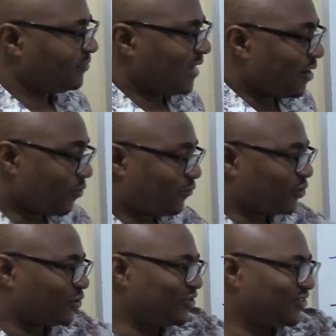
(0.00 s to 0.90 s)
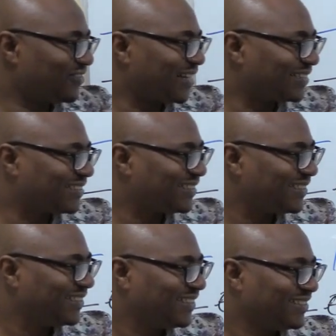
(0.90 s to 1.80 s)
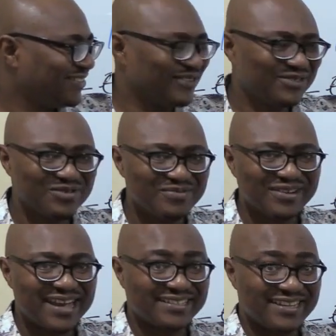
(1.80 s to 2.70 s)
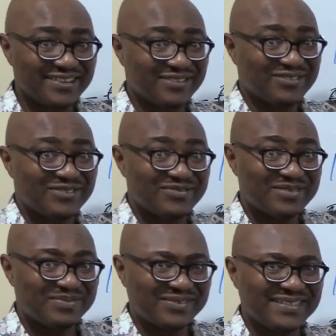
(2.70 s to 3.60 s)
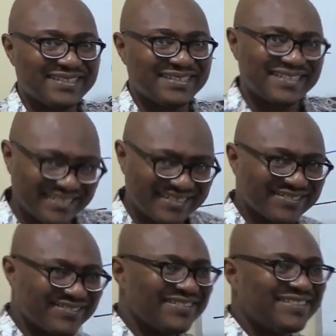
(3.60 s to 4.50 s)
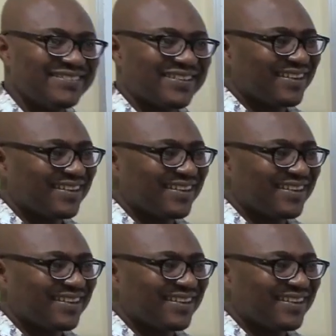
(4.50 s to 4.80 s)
And of course, you know that growth hormone has a lot to do with protein synthesis, so you can